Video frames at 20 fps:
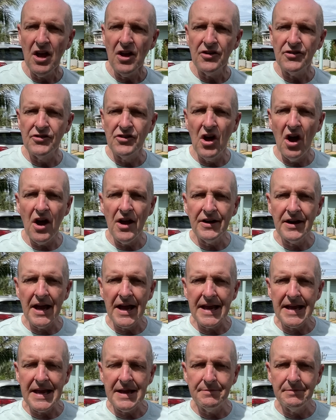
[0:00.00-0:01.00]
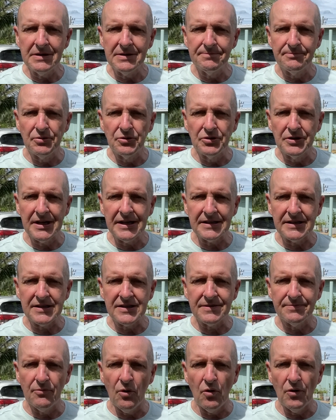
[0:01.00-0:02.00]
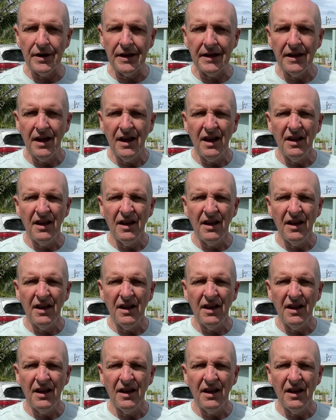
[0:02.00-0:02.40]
9 a.m. in Phuket this morning.